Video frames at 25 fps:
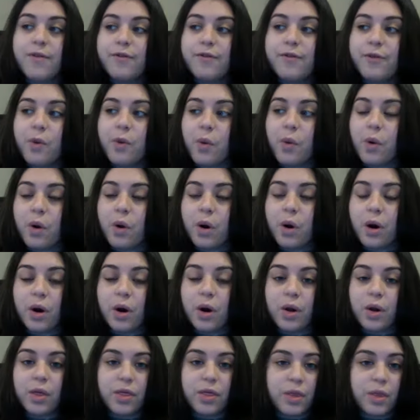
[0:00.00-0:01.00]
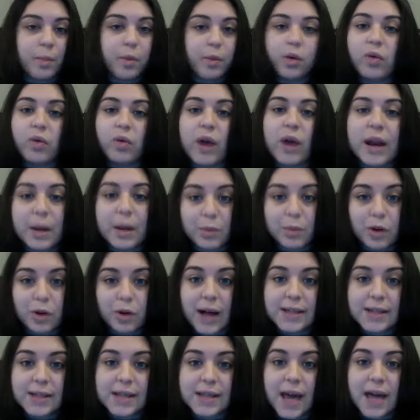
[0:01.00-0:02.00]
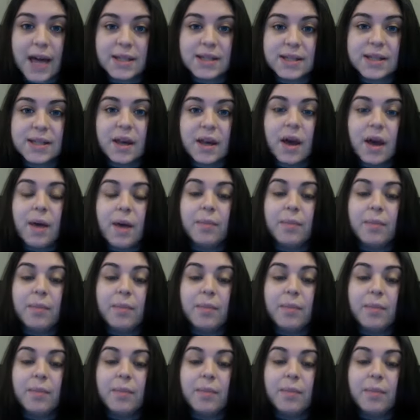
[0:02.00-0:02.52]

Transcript: for the book writing process,